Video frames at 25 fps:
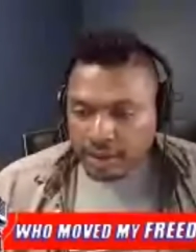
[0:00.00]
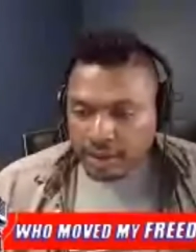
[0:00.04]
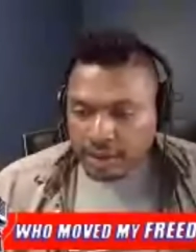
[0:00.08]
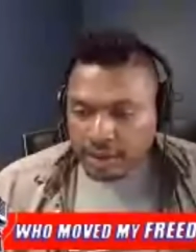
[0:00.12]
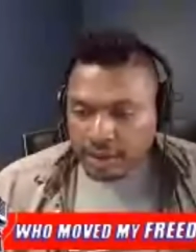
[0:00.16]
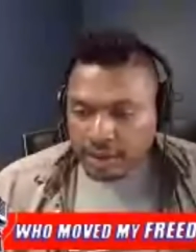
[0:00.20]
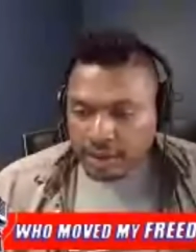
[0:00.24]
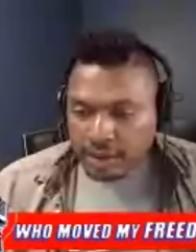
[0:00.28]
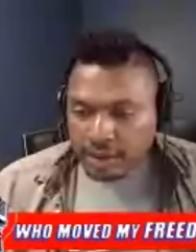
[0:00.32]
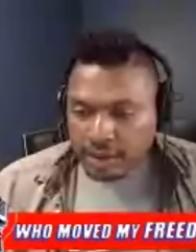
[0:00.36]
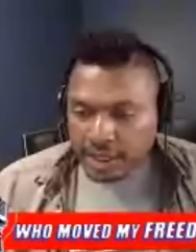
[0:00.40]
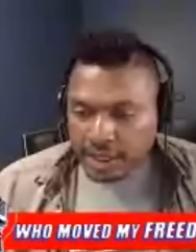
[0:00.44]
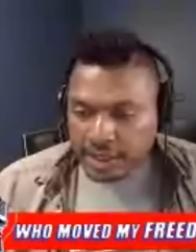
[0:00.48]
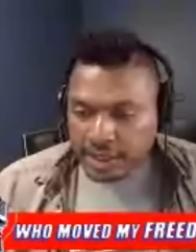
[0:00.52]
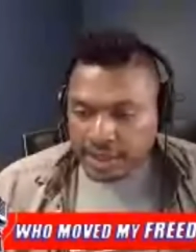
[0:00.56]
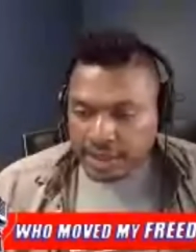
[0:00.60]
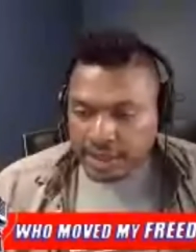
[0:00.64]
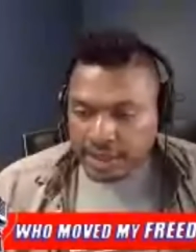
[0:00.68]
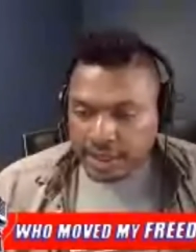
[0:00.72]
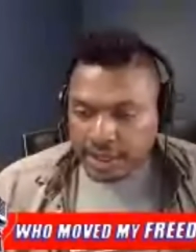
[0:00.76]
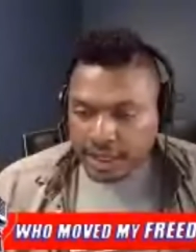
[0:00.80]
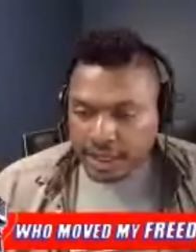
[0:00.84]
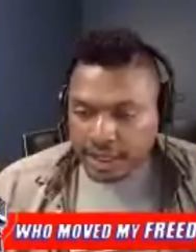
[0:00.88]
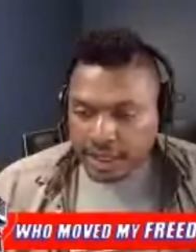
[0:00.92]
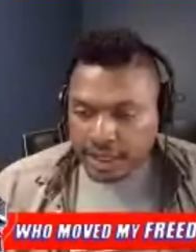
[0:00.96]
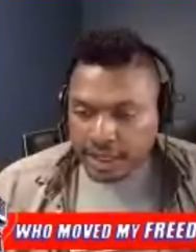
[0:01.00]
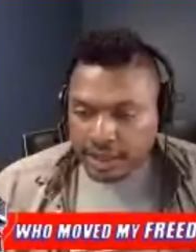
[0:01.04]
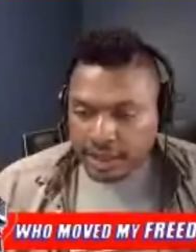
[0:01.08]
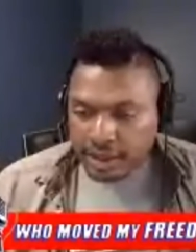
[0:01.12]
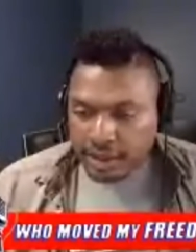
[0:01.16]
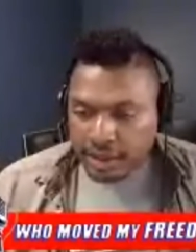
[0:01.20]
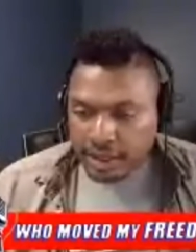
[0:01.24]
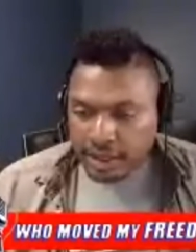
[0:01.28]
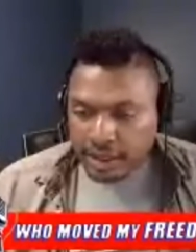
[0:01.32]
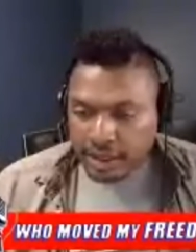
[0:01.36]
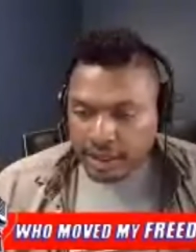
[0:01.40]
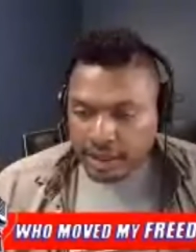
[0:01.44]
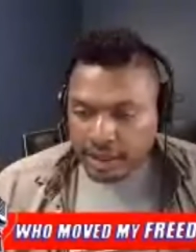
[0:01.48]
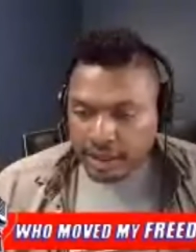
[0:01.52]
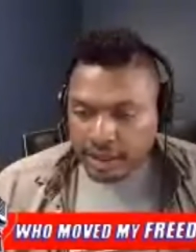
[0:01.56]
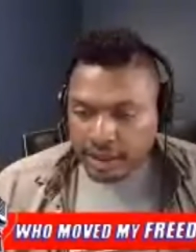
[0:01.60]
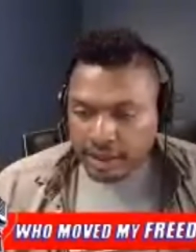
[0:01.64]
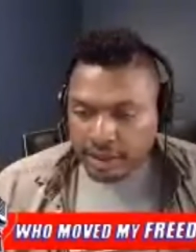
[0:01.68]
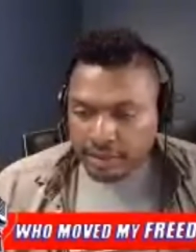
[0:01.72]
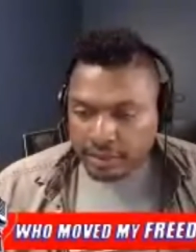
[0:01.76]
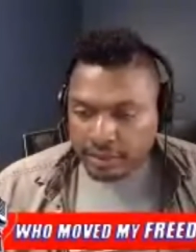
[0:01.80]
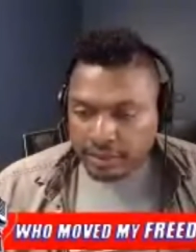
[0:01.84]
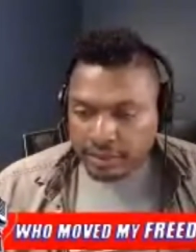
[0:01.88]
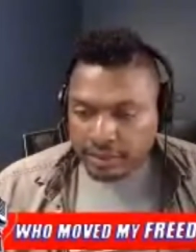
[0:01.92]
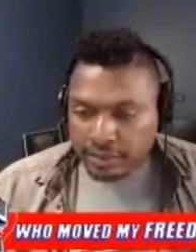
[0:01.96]
so let's see
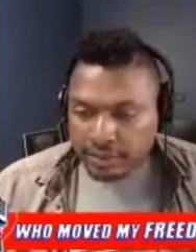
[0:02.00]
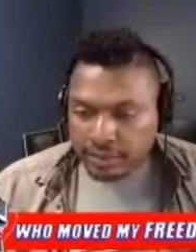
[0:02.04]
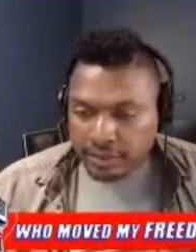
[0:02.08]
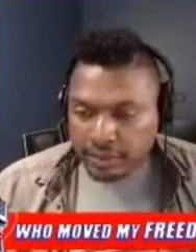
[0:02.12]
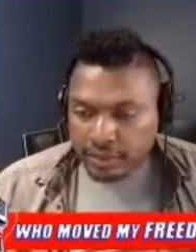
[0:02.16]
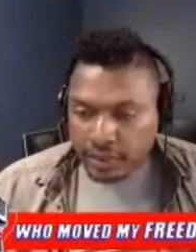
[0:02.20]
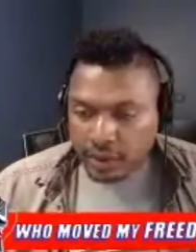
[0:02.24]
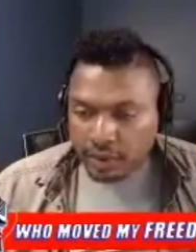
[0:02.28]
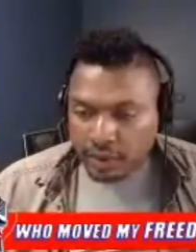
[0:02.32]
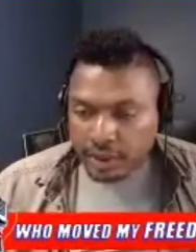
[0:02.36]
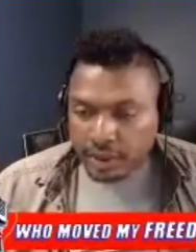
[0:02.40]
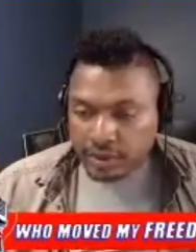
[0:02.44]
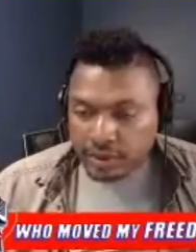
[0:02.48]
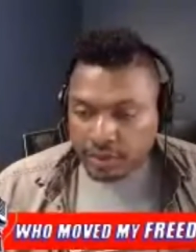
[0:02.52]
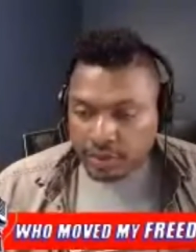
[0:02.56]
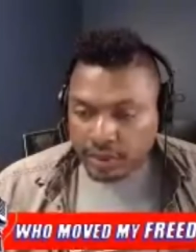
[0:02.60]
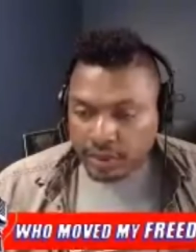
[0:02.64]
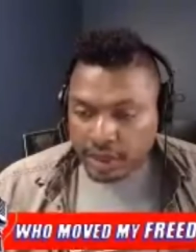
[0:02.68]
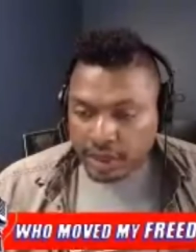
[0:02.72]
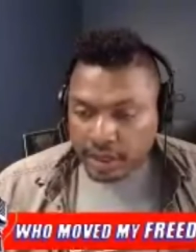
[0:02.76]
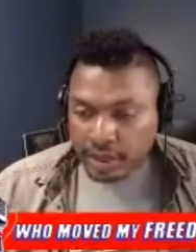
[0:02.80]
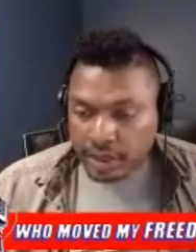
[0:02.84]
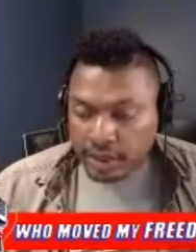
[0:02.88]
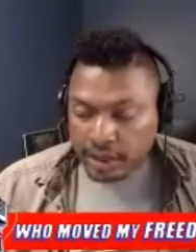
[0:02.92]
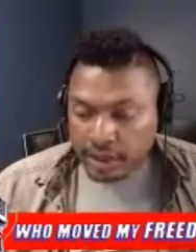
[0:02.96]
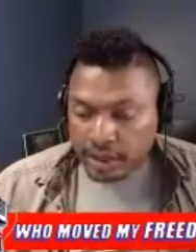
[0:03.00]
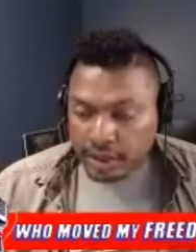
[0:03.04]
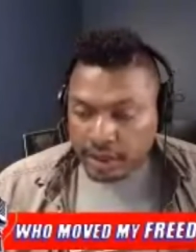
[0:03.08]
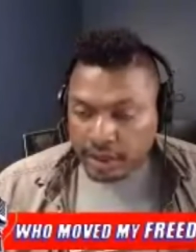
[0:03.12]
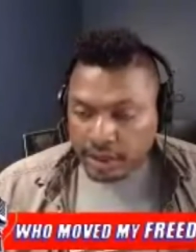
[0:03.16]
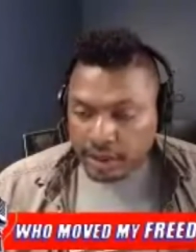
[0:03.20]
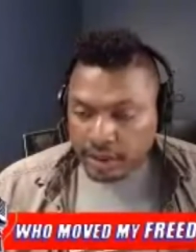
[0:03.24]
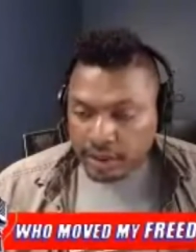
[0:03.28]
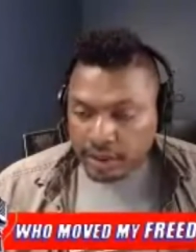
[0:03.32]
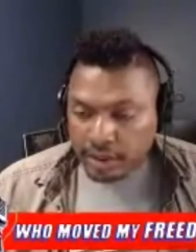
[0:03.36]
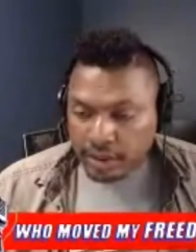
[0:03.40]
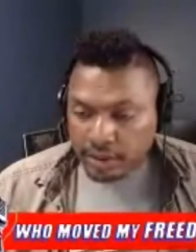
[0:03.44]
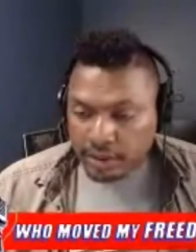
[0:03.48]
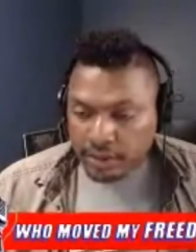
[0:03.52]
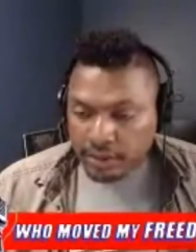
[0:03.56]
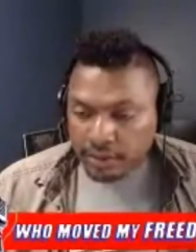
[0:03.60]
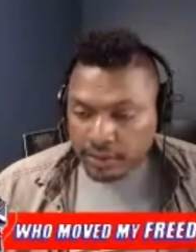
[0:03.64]
um, who else we got in here.